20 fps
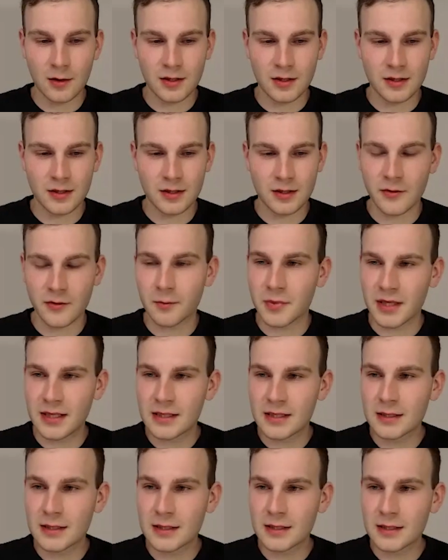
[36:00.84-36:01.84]
and our different
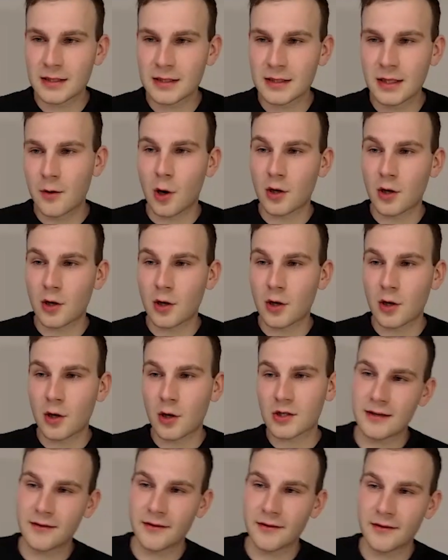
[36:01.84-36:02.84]
PEs, we
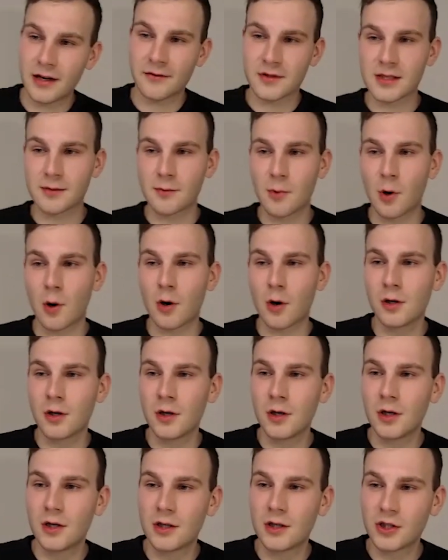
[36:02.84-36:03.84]
also have a
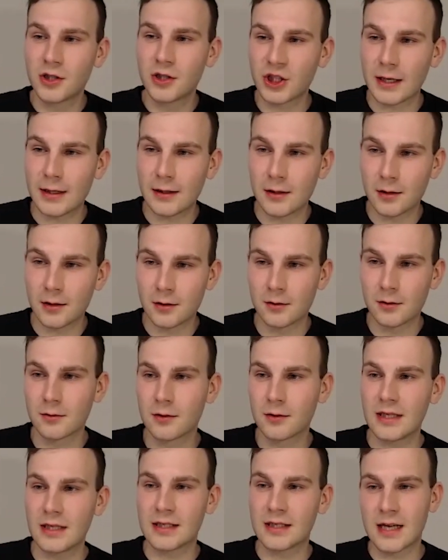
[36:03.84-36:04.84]
small
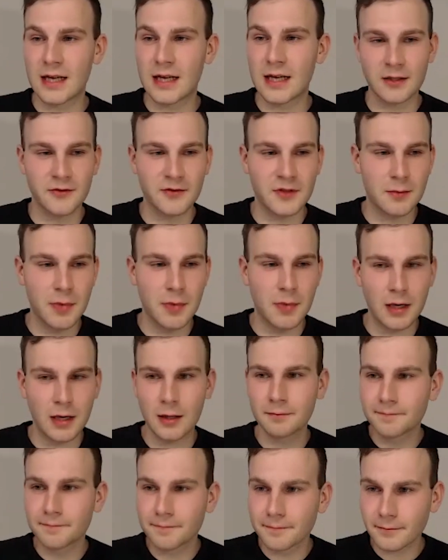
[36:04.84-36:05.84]
shell interactive
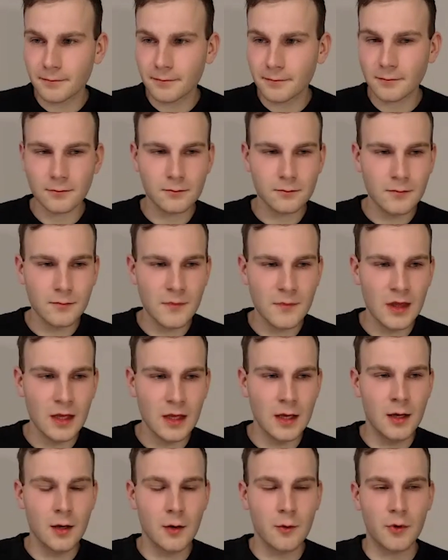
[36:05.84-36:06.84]
debugger,
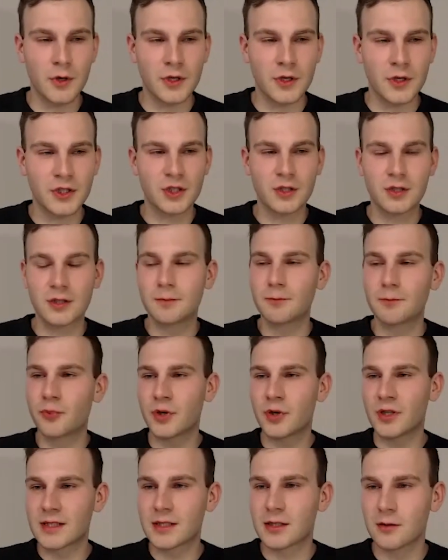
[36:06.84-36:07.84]
which
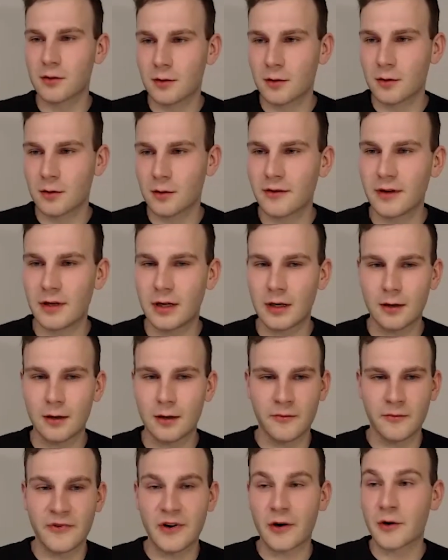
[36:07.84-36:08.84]
prints you
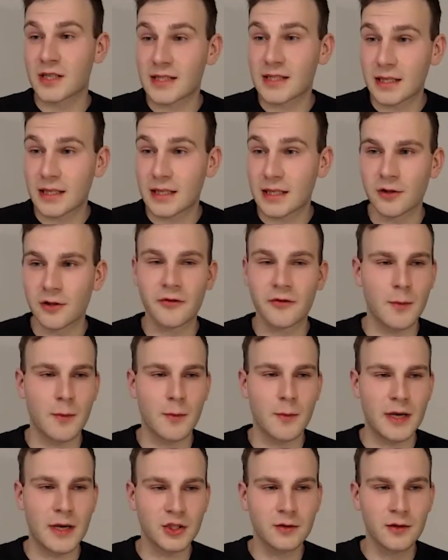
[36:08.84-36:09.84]
very essential
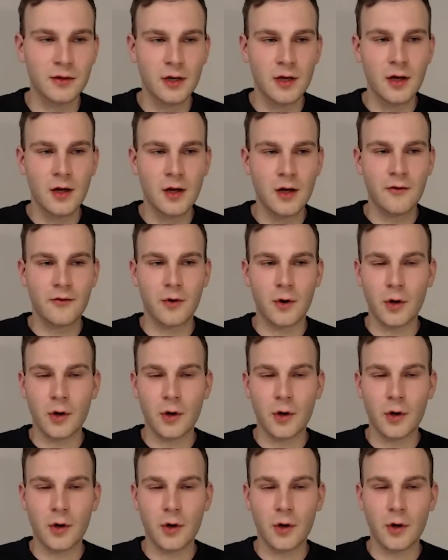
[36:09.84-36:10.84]
information
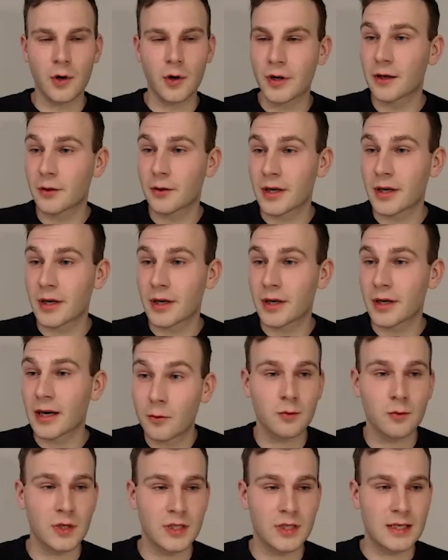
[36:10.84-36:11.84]
for quickly figuring
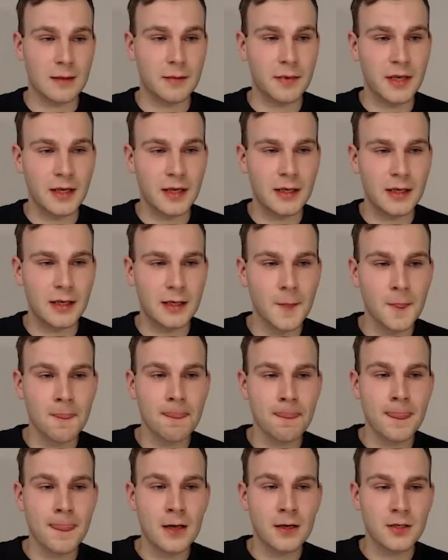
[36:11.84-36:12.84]
out what's happening
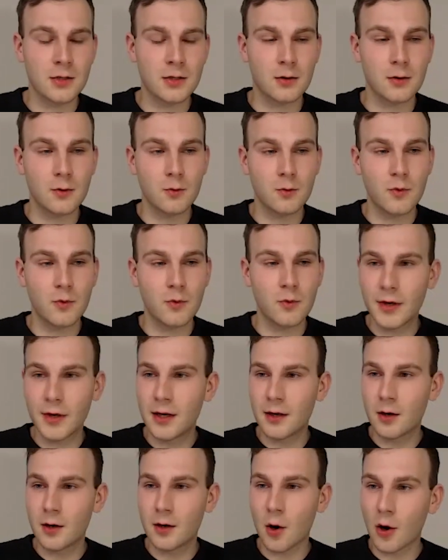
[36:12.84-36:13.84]
here. So
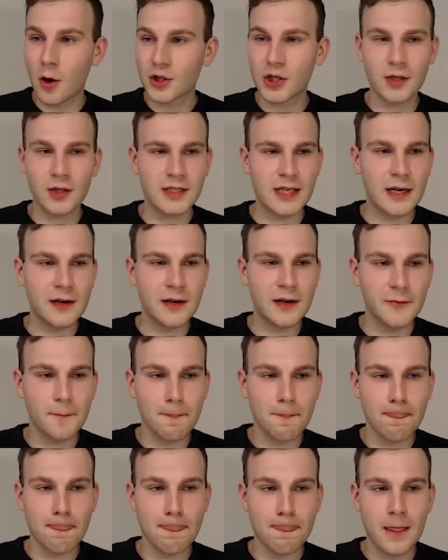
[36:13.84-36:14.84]
when we launch our
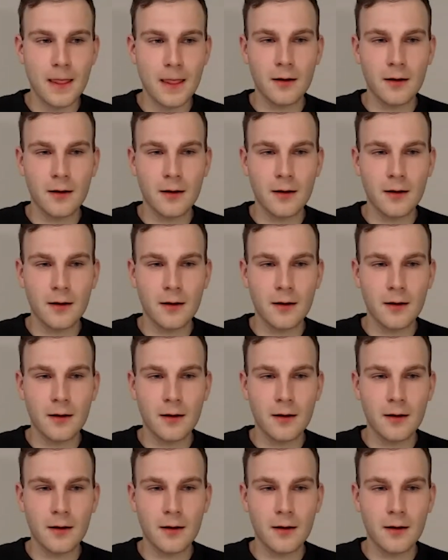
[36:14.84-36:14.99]
dive,